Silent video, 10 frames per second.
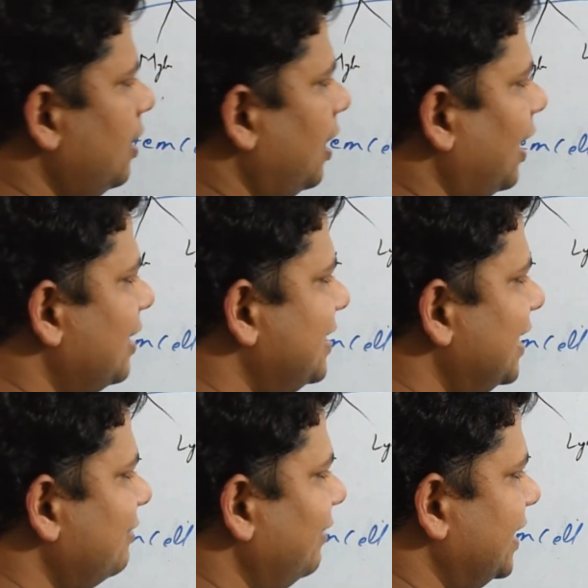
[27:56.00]

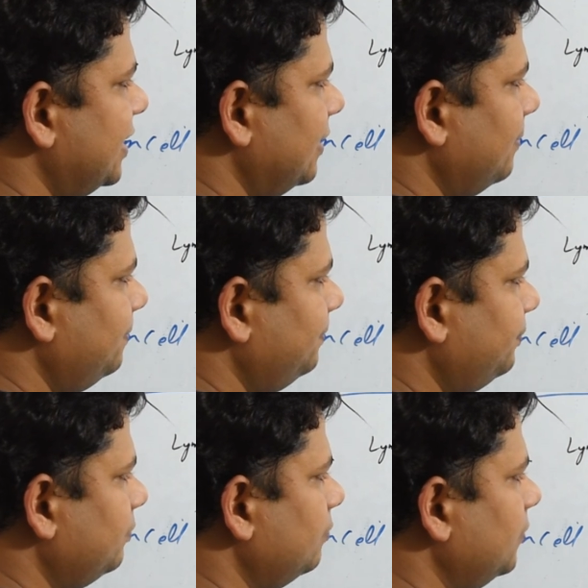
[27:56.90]
6 weeks,
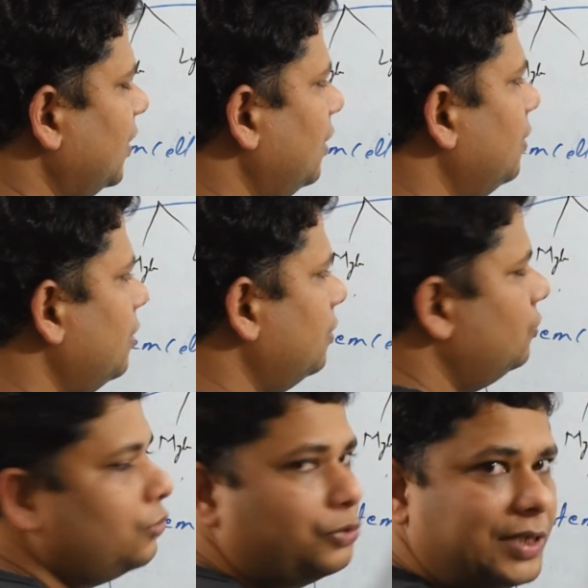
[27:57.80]

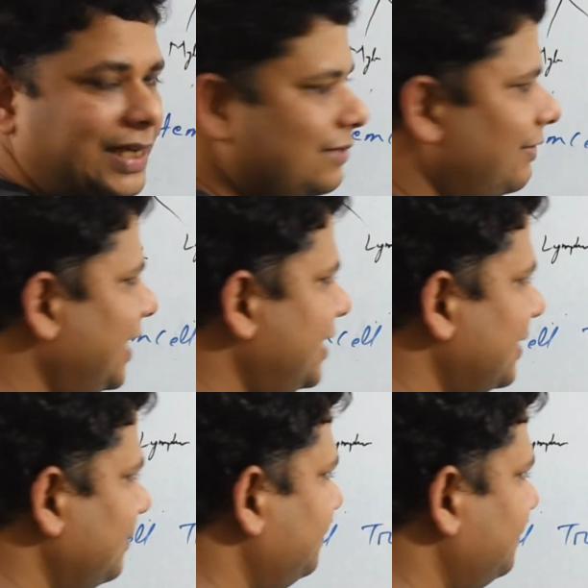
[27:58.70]
2 to 6 weeks.